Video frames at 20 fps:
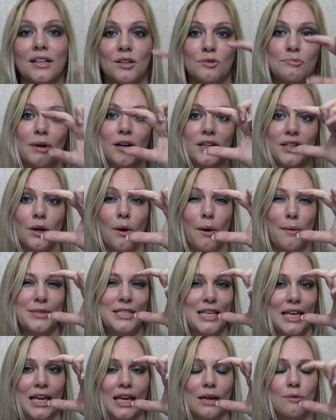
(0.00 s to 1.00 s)
I was
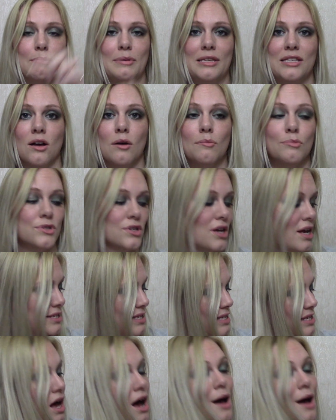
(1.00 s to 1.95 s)
thinking it would be sample sizes.